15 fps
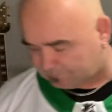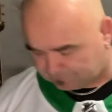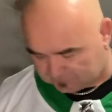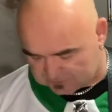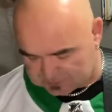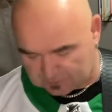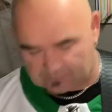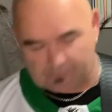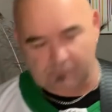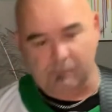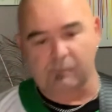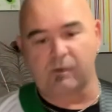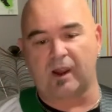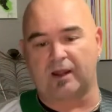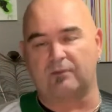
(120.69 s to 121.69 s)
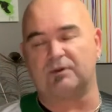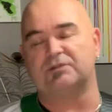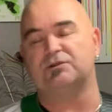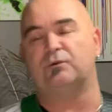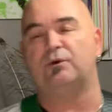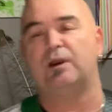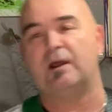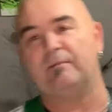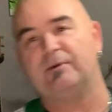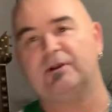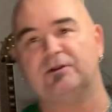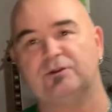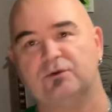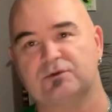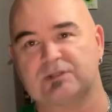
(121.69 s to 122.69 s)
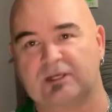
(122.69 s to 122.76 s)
So anyway, so what I'm going to do is I'm